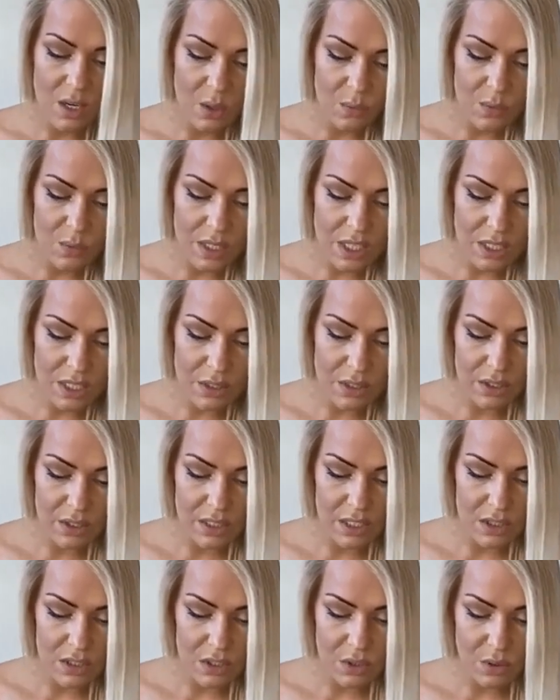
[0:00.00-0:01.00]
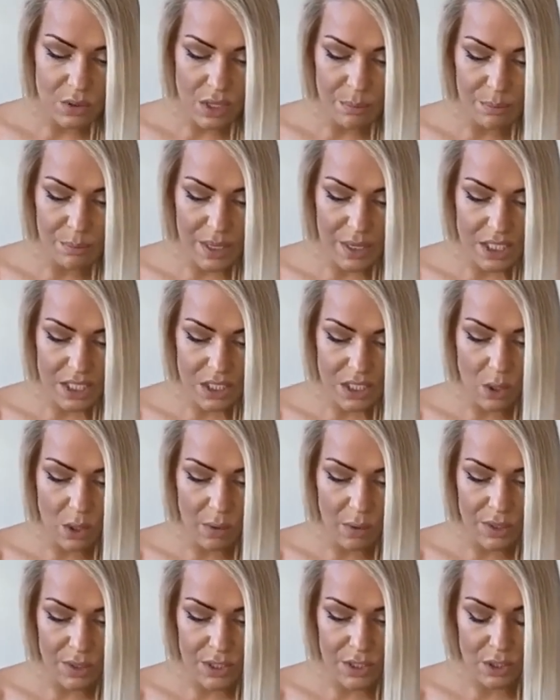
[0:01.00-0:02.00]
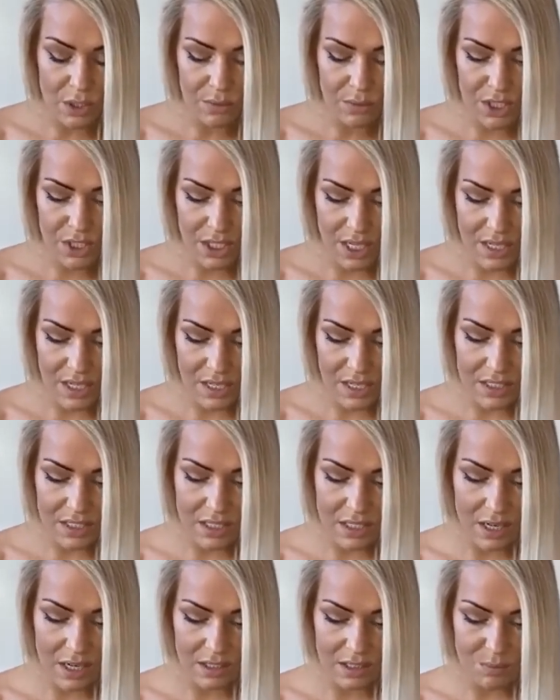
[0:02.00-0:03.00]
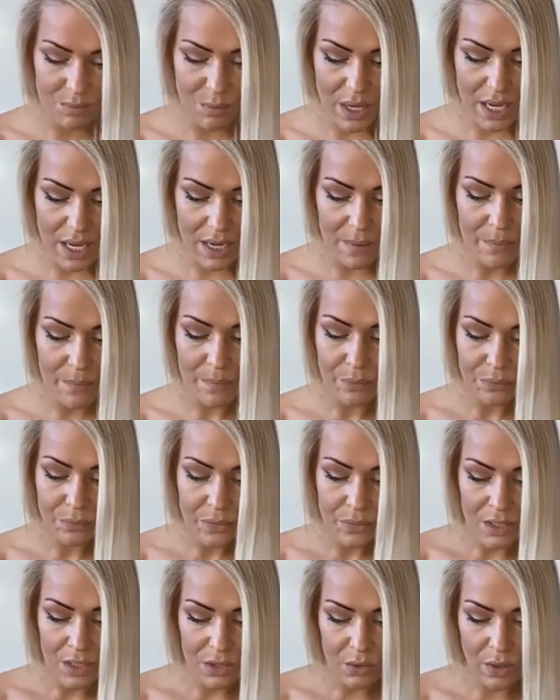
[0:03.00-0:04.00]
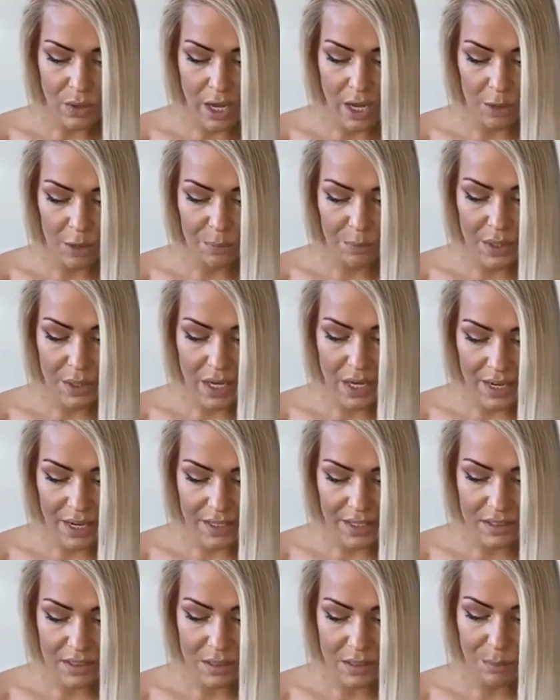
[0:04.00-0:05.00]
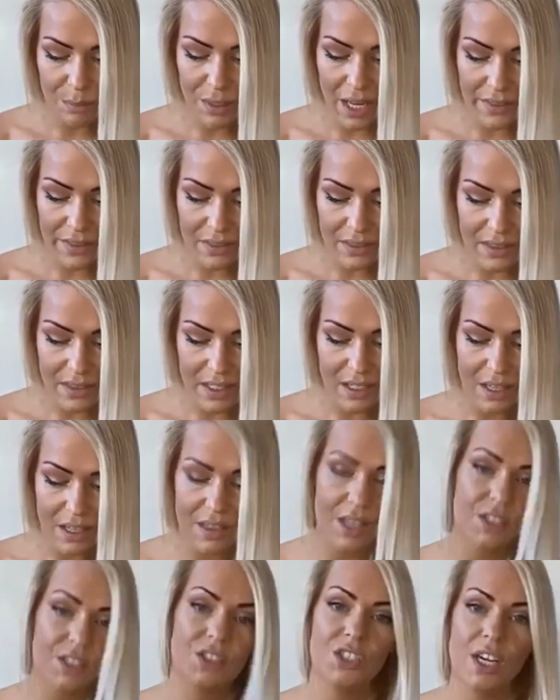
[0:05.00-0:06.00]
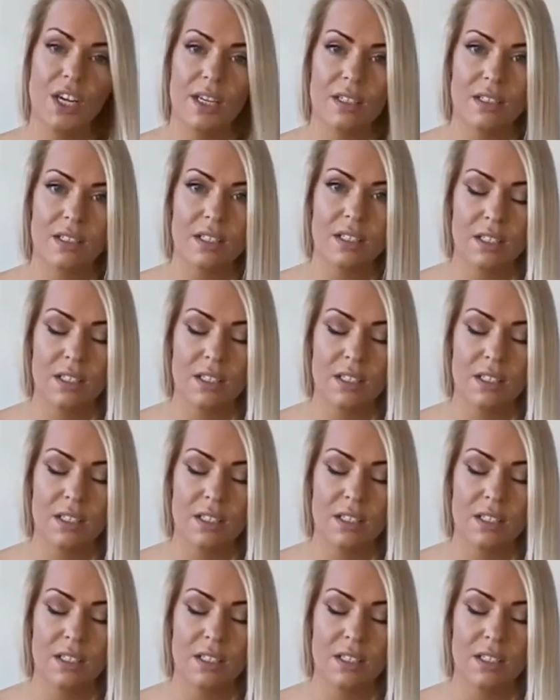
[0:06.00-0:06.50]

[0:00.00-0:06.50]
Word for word: we look into the best knowledge of science at bay to help guide implementing that change.